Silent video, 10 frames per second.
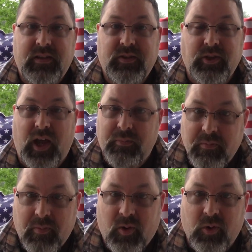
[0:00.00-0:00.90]
So happy
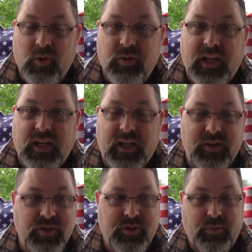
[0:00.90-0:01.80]
Memorial Day. I
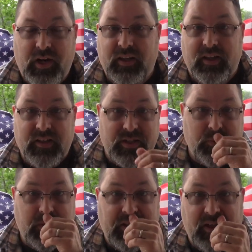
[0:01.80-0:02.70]
just pray that this
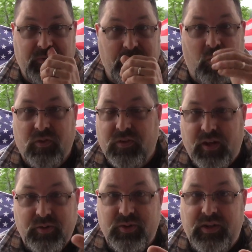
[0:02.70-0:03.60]
would give more of an
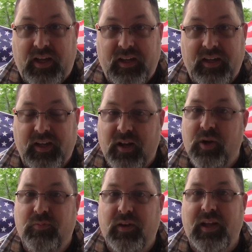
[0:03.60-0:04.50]
understanding, and
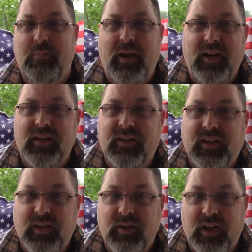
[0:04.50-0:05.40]
hopefully I made it
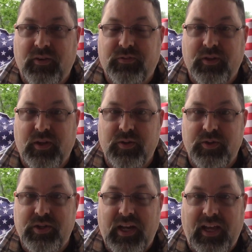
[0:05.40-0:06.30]
clear enough to
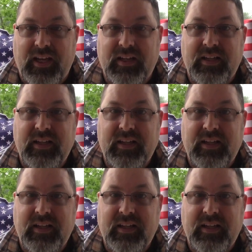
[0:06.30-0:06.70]
understand.